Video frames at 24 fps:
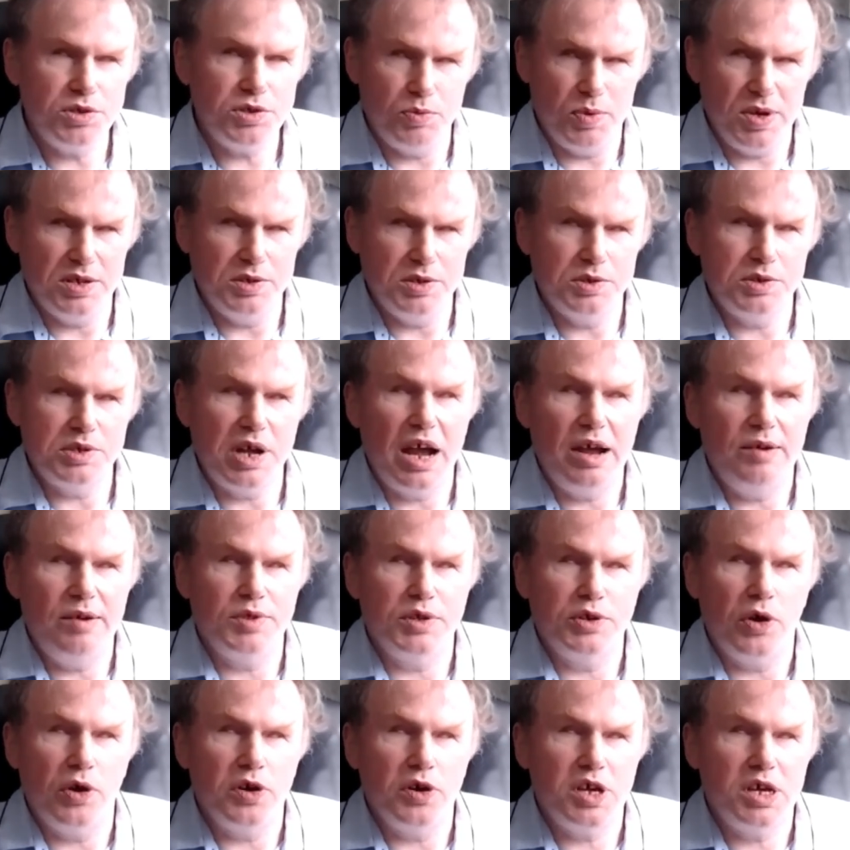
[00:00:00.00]
We can save the
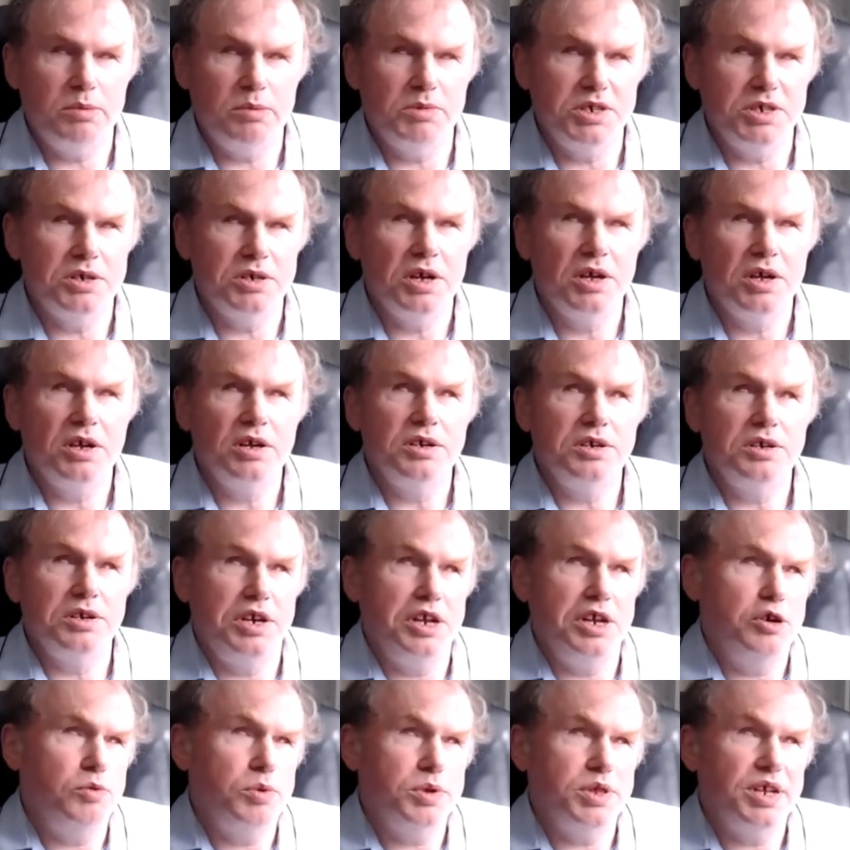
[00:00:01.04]
document,
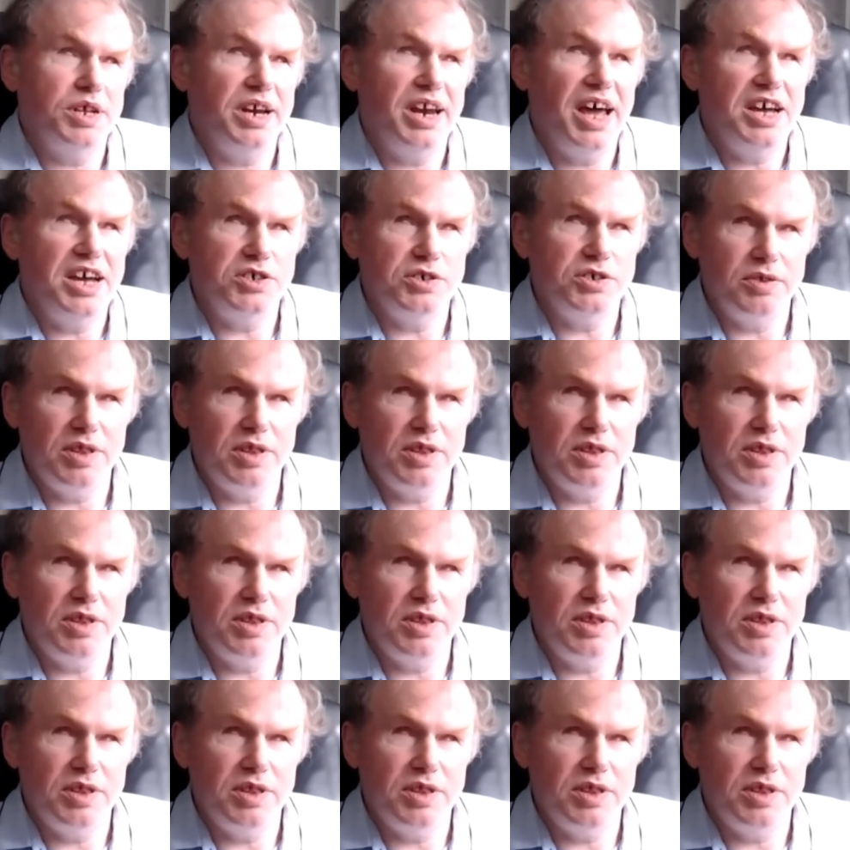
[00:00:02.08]
deal with it later.